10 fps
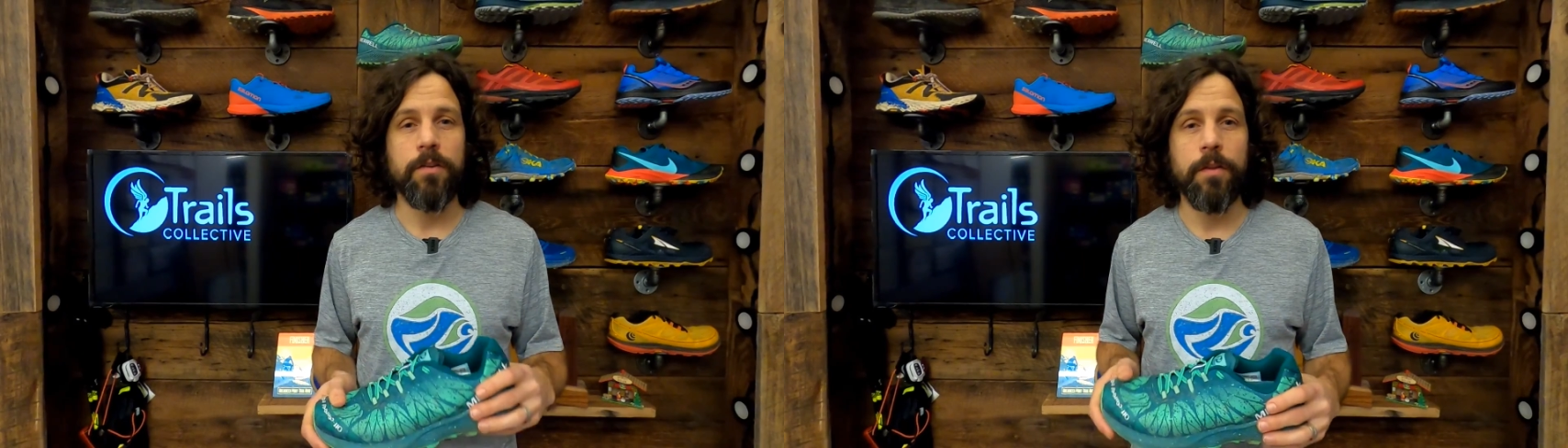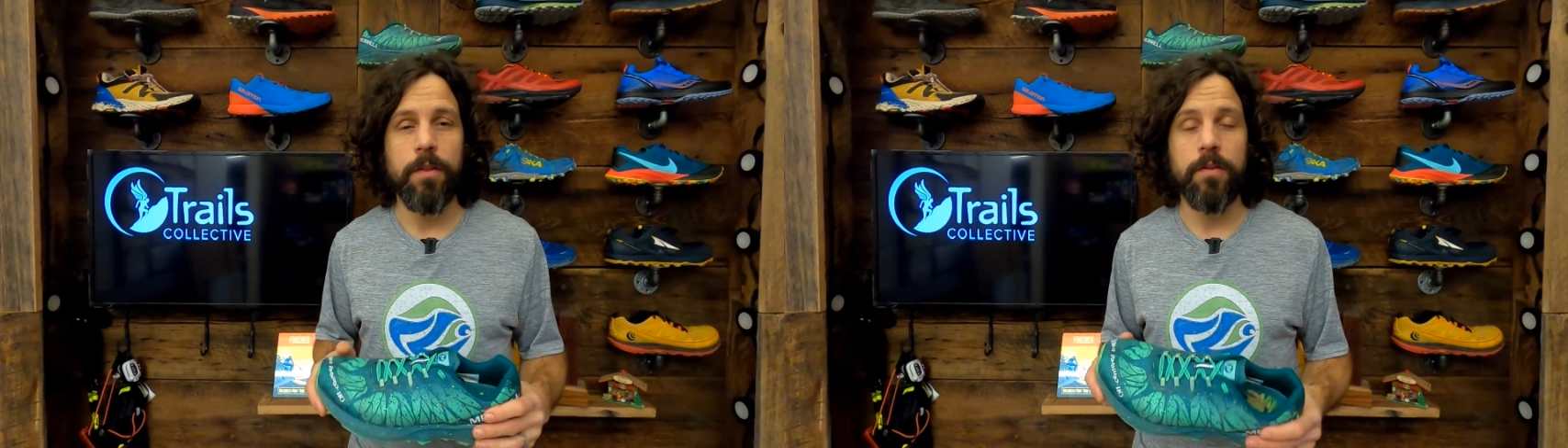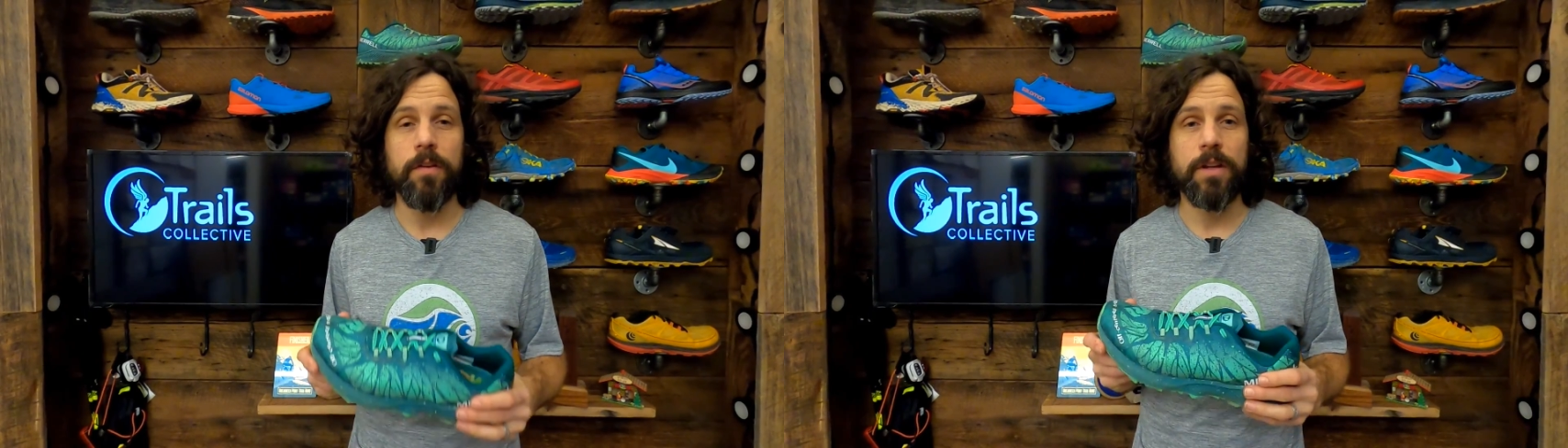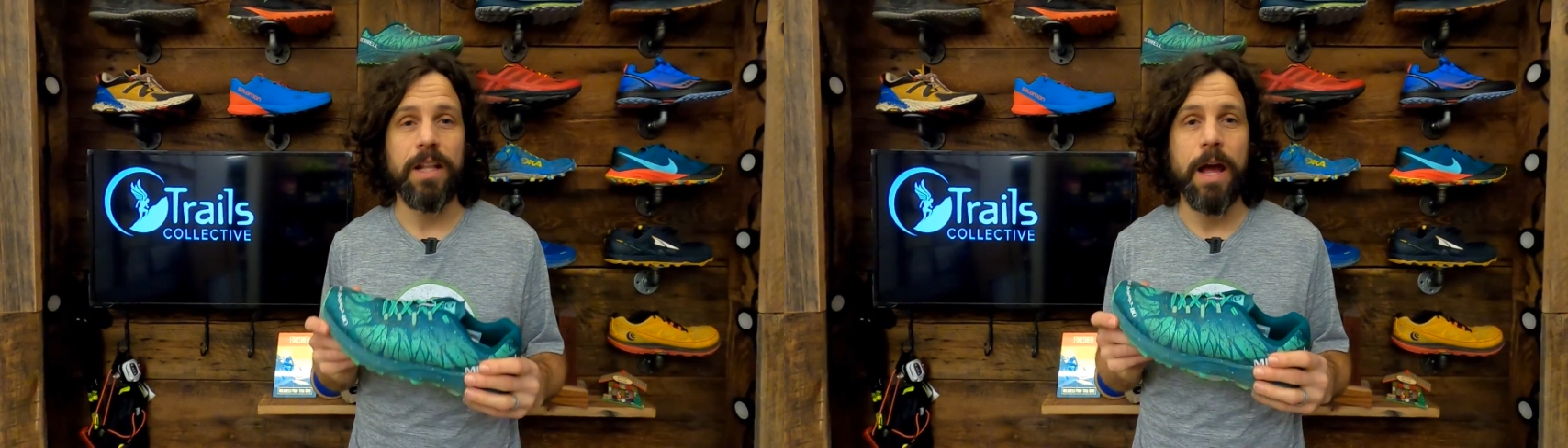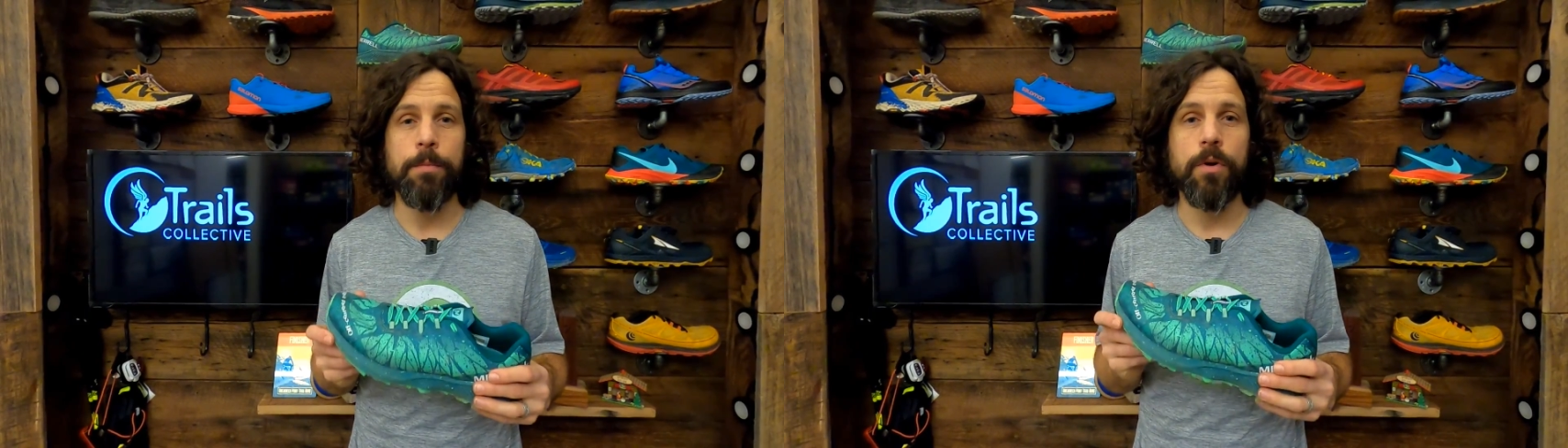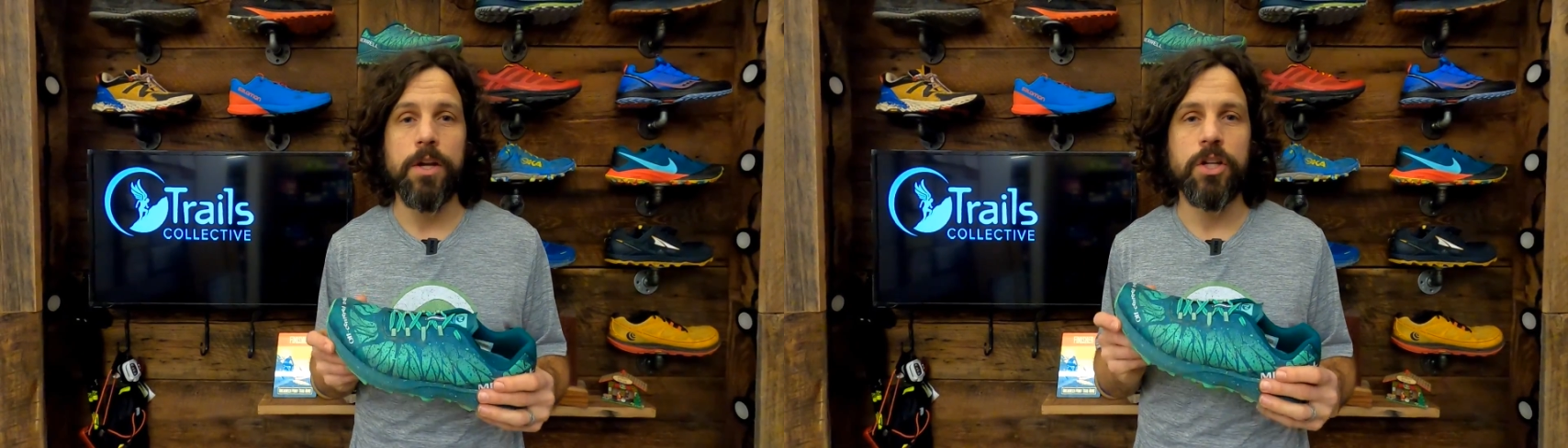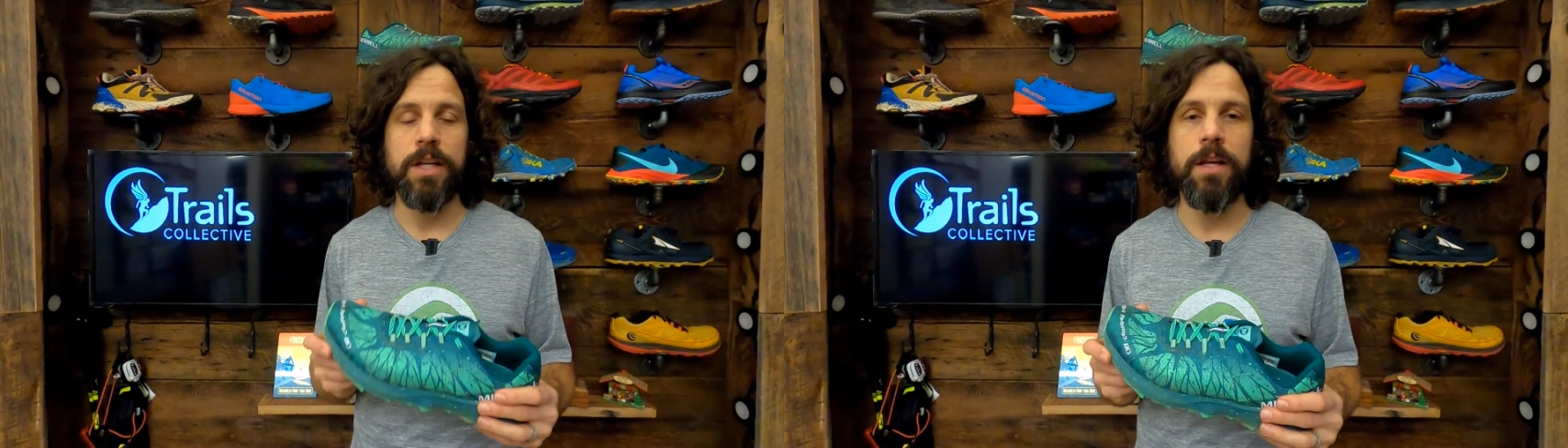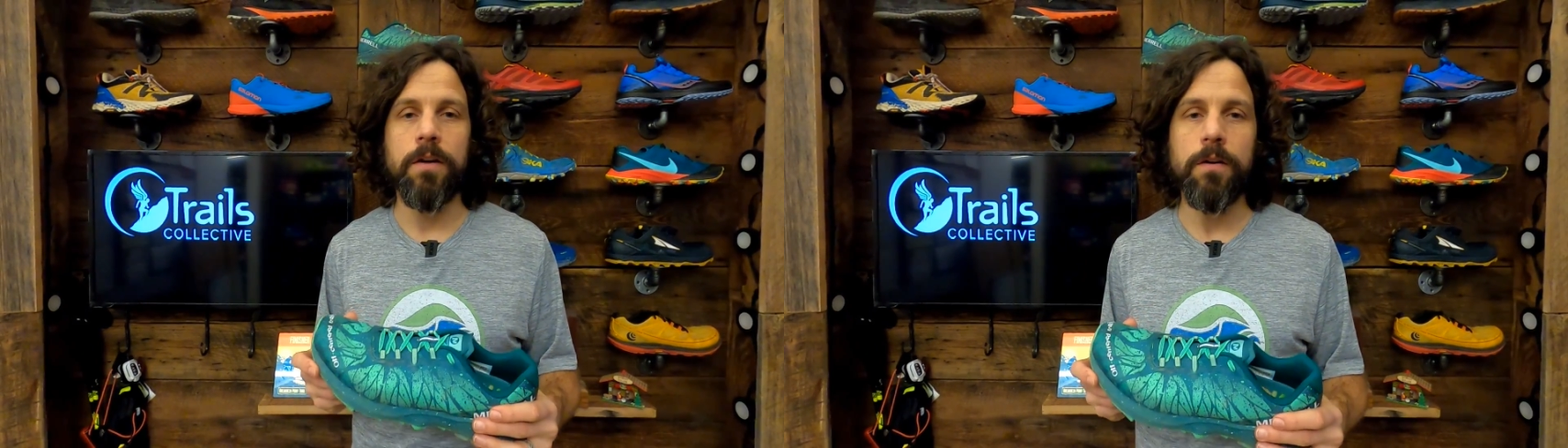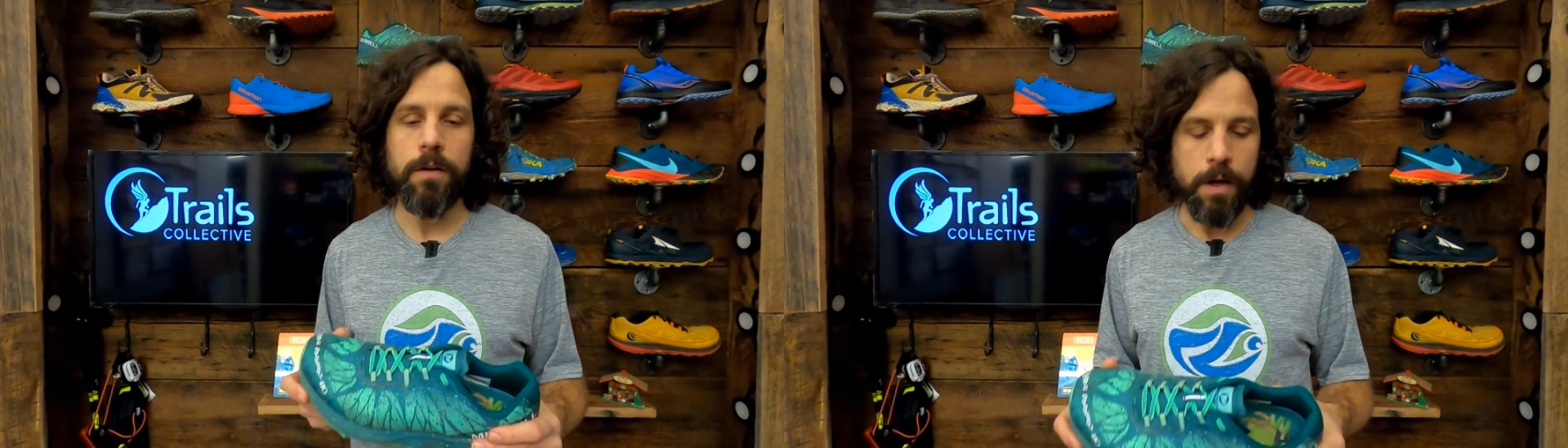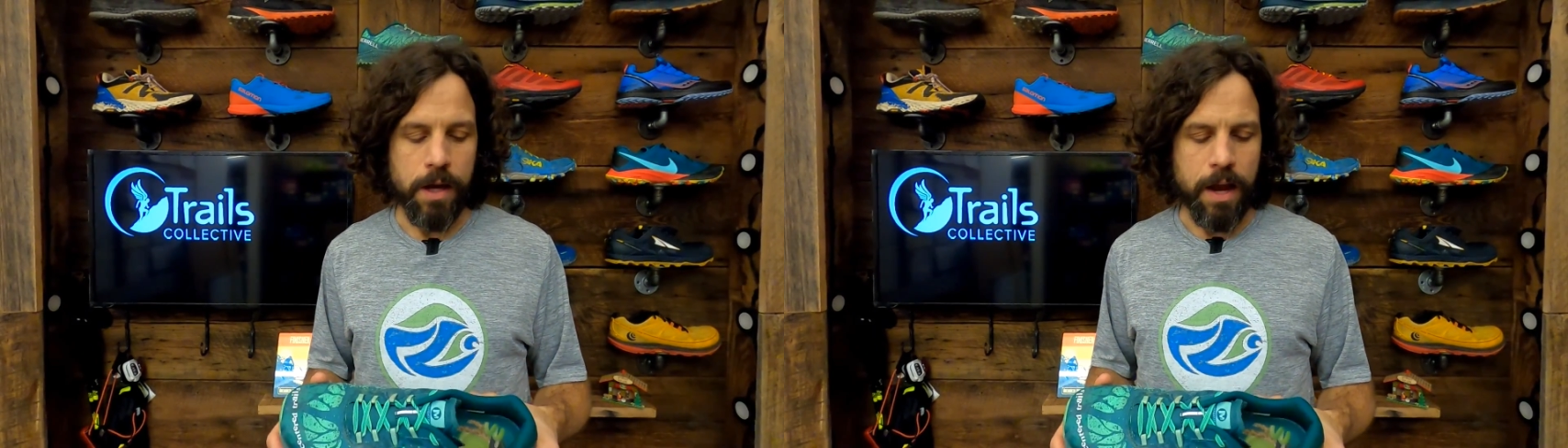Synthesis collaboration here.